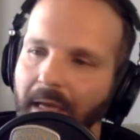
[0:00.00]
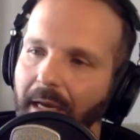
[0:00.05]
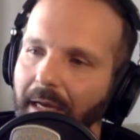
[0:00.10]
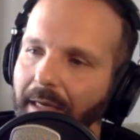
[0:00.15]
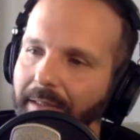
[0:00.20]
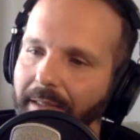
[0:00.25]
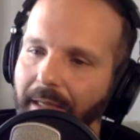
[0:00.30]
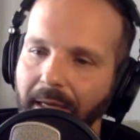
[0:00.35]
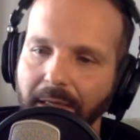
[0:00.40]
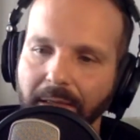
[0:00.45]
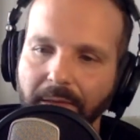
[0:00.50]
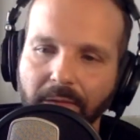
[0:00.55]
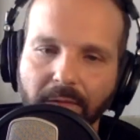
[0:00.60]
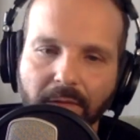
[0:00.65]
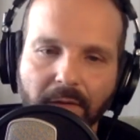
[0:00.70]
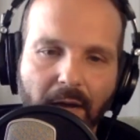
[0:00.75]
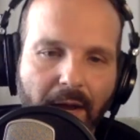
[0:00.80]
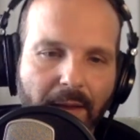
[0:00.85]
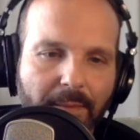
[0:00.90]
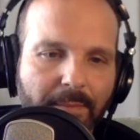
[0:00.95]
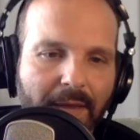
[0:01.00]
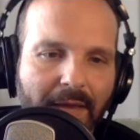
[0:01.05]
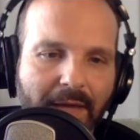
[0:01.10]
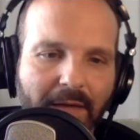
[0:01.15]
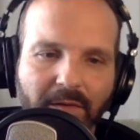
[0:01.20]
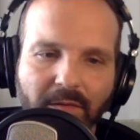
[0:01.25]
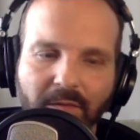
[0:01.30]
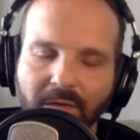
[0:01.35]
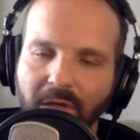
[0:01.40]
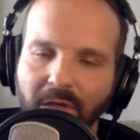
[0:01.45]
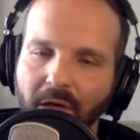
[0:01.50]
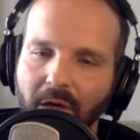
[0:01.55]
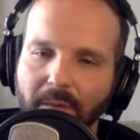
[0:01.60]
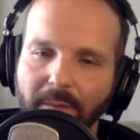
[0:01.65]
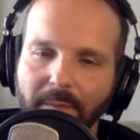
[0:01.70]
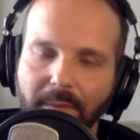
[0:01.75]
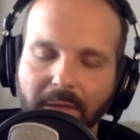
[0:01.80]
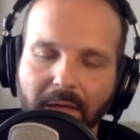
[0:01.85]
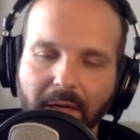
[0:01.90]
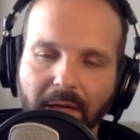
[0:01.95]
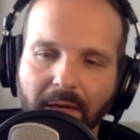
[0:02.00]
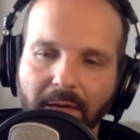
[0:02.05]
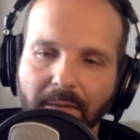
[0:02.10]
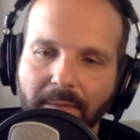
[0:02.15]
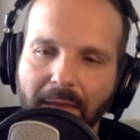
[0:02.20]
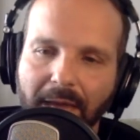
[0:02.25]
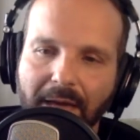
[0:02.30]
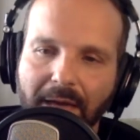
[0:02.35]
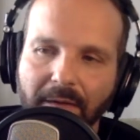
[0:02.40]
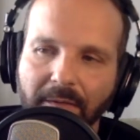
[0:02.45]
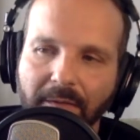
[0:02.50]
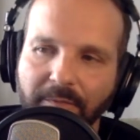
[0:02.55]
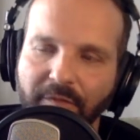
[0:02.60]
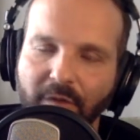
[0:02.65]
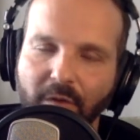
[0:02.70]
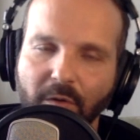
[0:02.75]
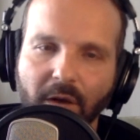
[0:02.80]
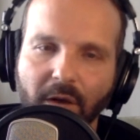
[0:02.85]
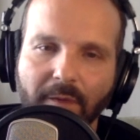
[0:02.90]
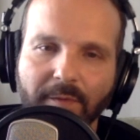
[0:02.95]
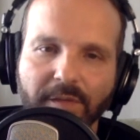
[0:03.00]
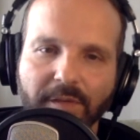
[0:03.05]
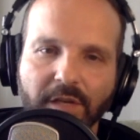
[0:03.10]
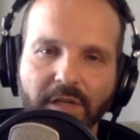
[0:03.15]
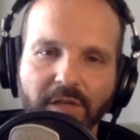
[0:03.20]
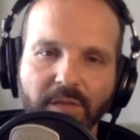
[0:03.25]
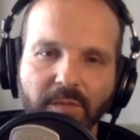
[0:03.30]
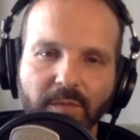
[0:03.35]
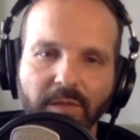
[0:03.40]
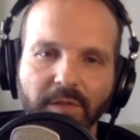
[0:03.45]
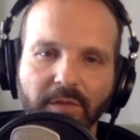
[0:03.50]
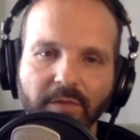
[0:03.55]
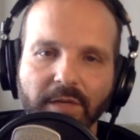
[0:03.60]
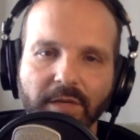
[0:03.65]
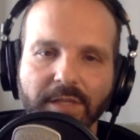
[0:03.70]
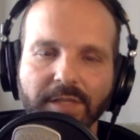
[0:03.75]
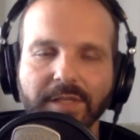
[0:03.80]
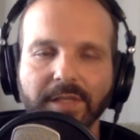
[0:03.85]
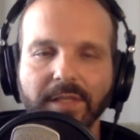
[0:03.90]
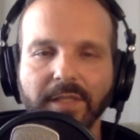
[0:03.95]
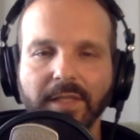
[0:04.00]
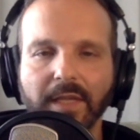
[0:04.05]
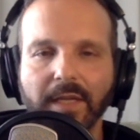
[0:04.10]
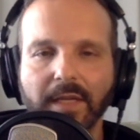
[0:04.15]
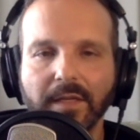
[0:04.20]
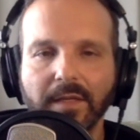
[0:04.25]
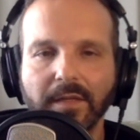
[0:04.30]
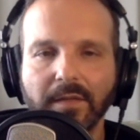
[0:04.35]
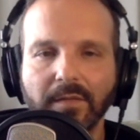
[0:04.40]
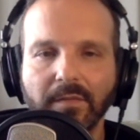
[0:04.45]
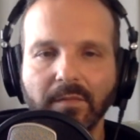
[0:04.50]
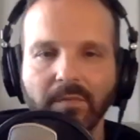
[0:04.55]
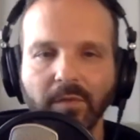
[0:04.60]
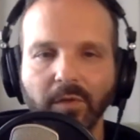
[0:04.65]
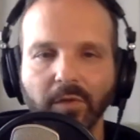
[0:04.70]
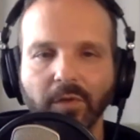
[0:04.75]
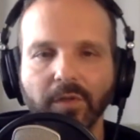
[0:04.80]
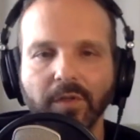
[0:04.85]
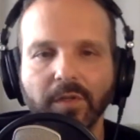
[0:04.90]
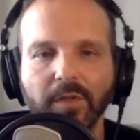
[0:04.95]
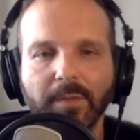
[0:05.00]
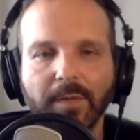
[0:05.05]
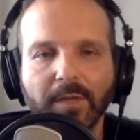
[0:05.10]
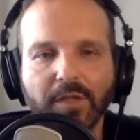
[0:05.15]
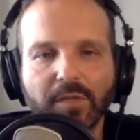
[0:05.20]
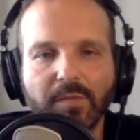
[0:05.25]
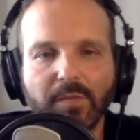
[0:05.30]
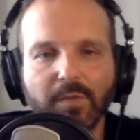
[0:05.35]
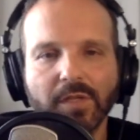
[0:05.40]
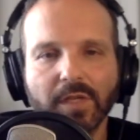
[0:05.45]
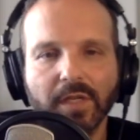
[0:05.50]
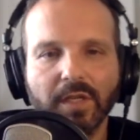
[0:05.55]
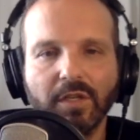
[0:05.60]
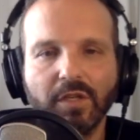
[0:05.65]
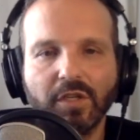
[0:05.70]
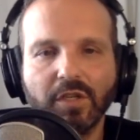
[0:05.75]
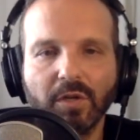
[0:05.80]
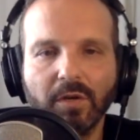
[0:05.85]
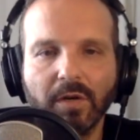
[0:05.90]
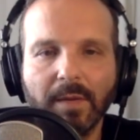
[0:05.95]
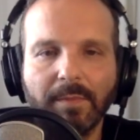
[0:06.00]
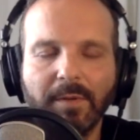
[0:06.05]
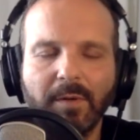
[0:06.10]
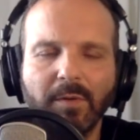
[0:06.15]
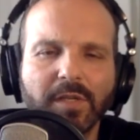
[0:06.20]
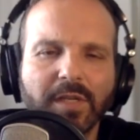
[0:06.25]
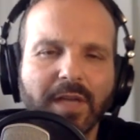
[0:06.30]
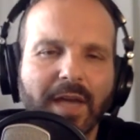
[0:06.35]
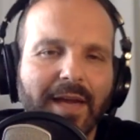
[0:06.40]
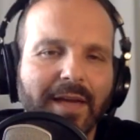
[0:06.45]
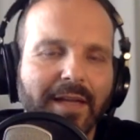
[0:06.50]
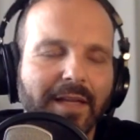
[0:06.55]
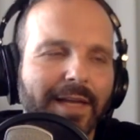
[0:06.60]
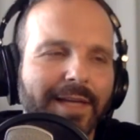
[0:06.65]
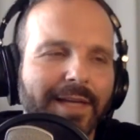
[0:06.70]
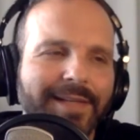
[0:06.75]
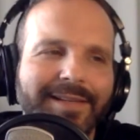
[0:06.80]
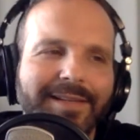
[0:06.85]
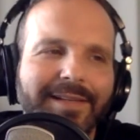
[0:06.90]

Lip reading: then I met, I kind of had a phone conversation with Chris, and then learned a bunch of music and showed up. It was kind of like